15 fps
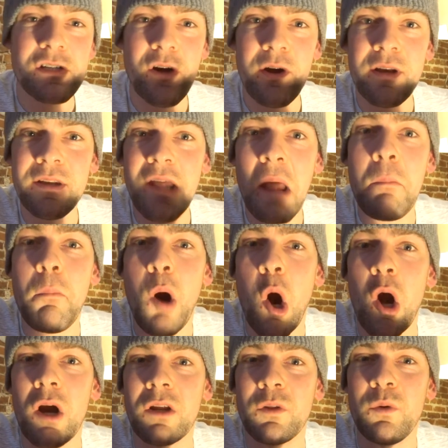so in
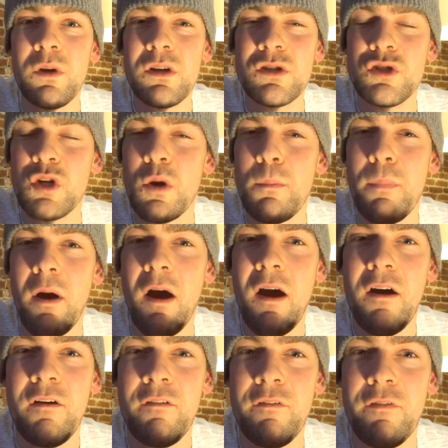Denmark, do you jump
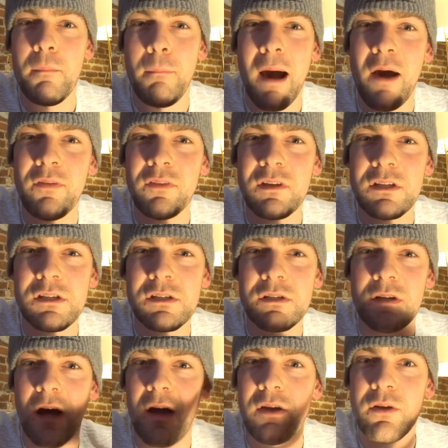off
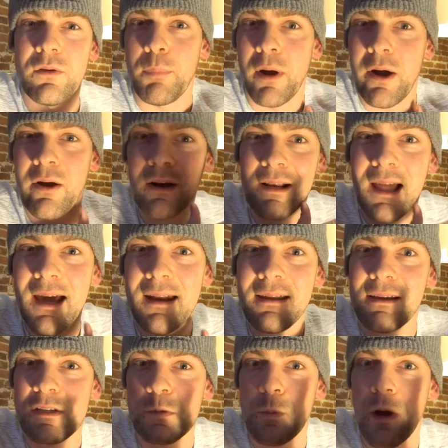mountains? Are you
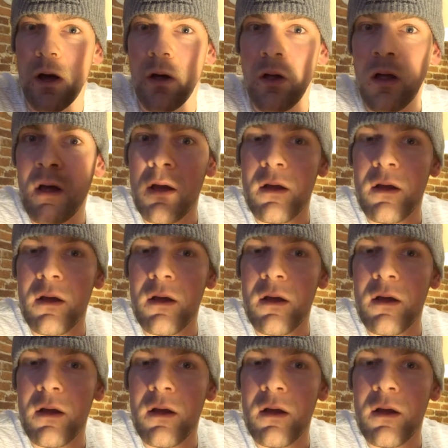paragliding as well?